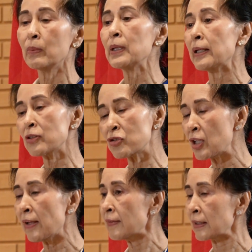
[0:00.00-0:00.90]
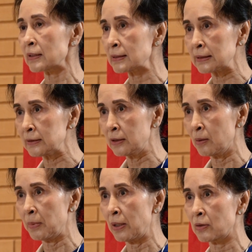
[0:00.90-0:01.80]
We understand their concern
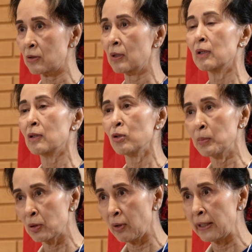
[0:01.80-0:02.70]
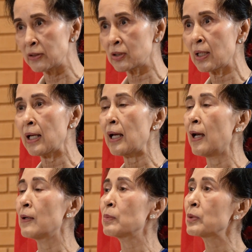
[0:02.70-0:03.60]
about human rights,
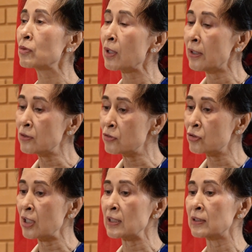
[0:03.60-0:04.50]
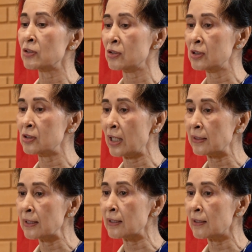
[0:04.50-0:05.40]
and with regard to statelessness, I
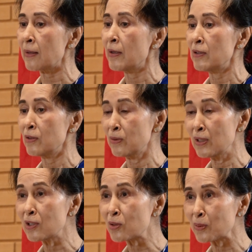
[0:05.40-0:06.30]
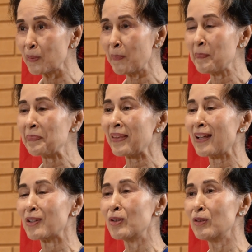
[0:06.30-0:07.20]
think you need to
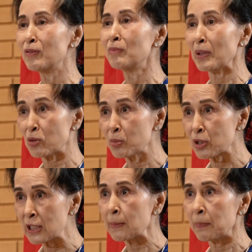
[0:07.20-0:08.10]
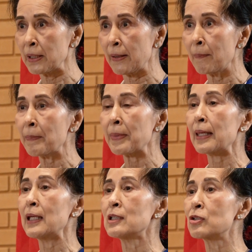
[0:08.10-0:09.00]
go much more deeply
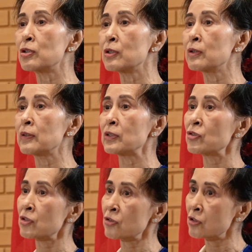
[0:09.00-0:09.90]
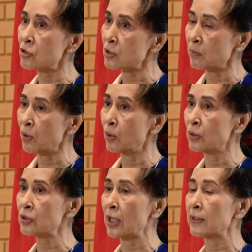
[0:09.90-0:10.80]
into the citizenship
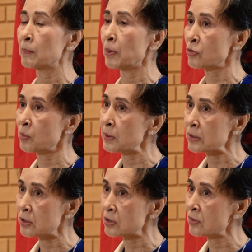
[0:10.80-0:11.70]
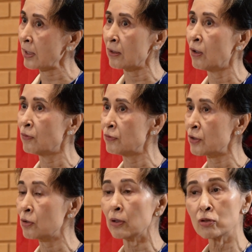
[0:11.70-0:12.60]
laws and the possibilities that are
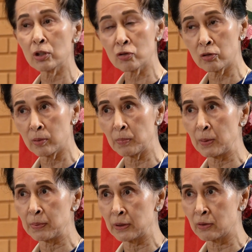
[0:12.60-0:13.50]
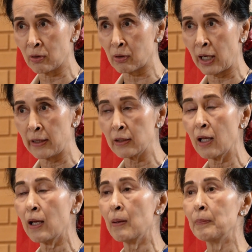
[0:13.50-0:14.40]
offered, not just to the people in Rakhine,
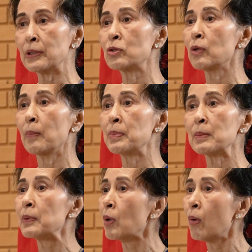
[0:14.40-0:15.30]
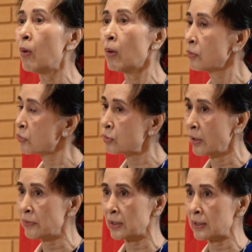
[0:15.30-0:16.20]
but to our people all
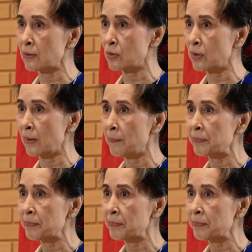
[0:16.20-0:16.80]
throughout the country.